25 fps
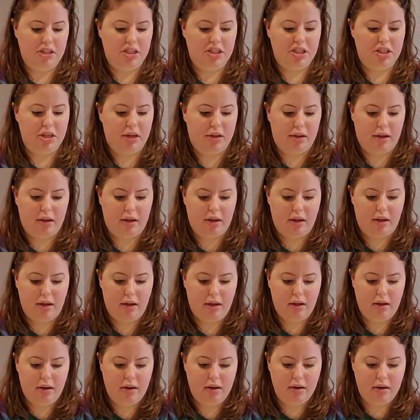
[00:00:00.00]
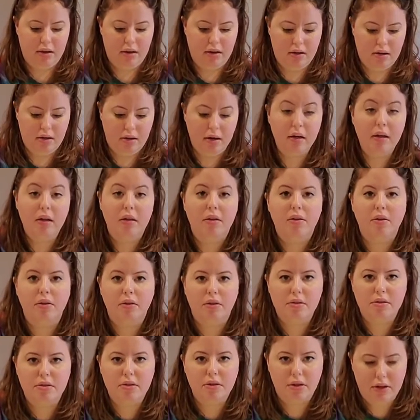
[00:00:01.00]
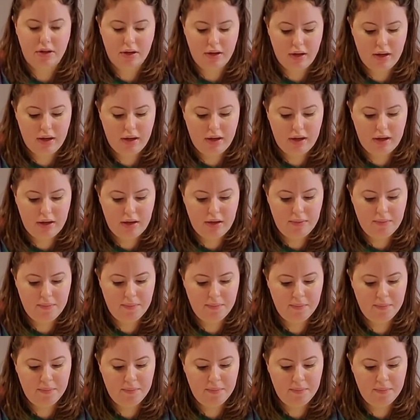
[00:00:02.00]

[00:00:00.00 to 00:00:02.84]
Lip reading: Check again, it looks good.